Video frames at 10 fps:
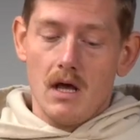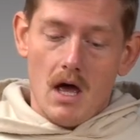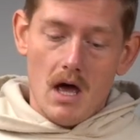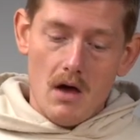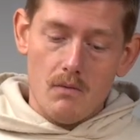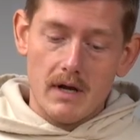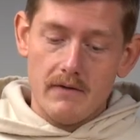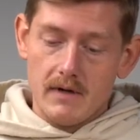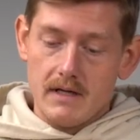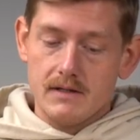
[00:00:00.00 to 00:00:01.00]

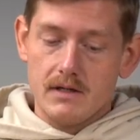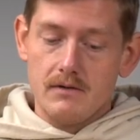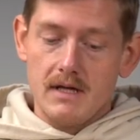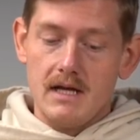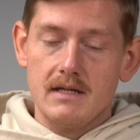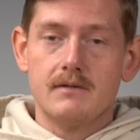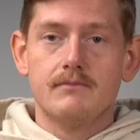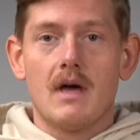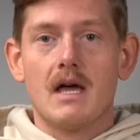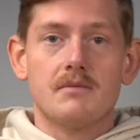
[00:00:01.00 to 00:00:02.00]
whatever it is that you need, and